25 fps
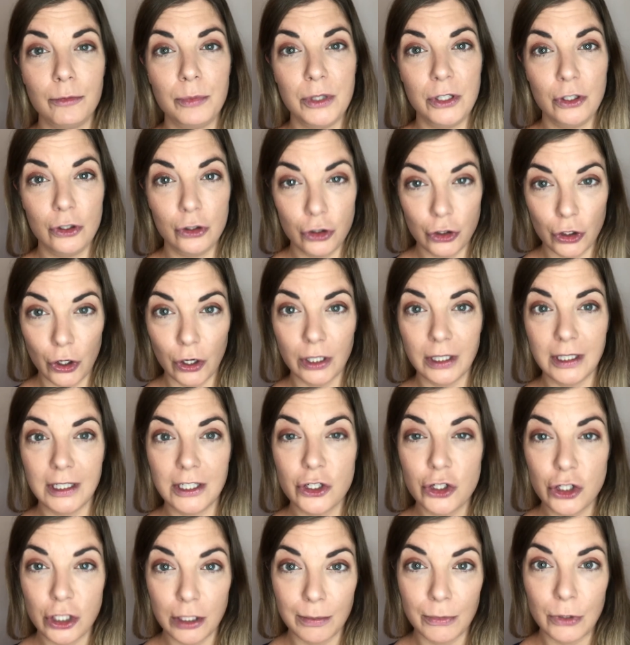your darkest
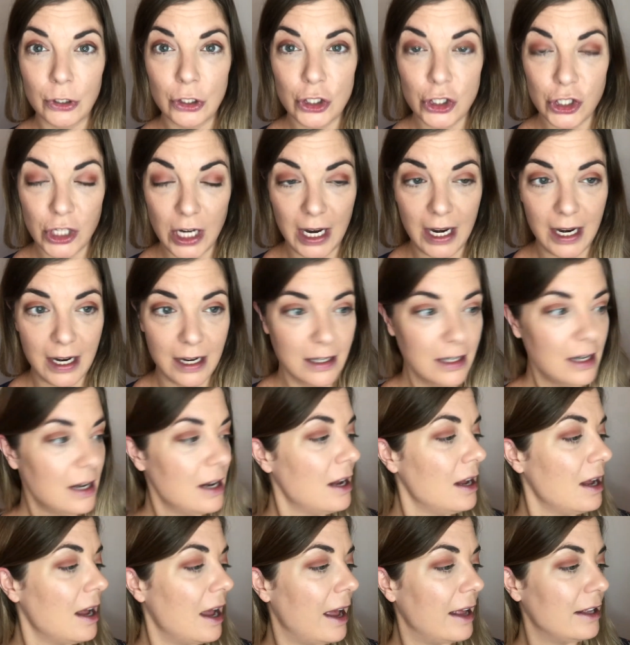shimmer shade.
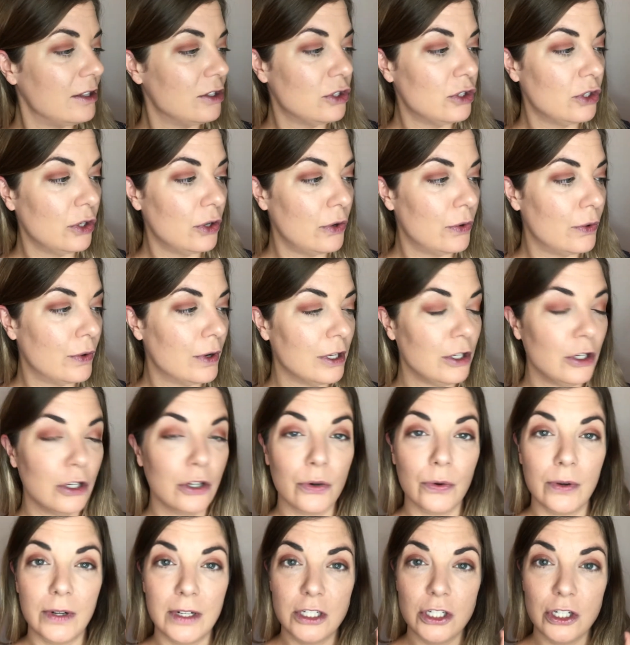And so you're
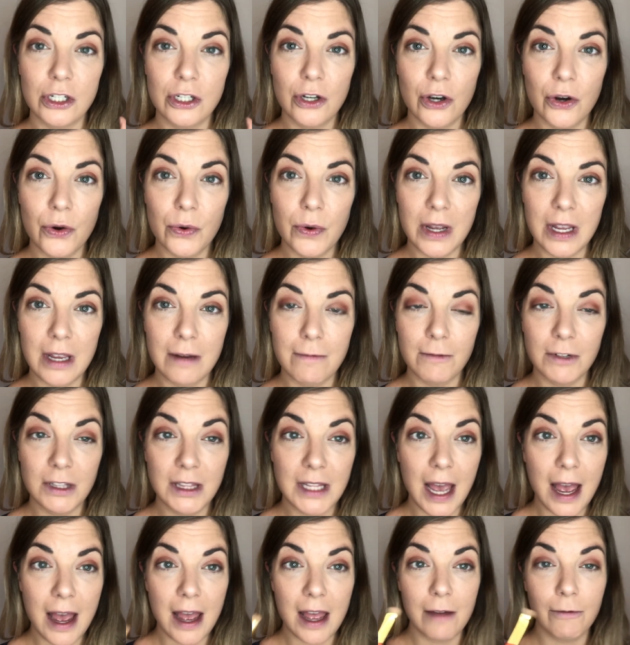going to go in with
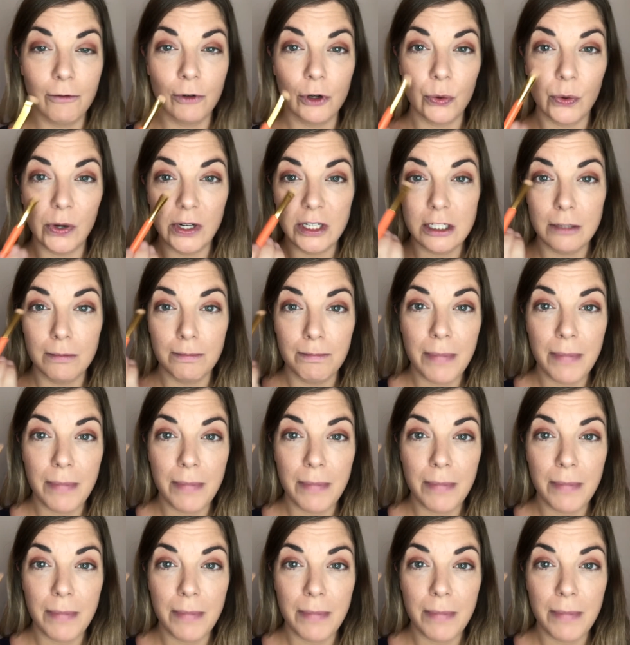that and we're going to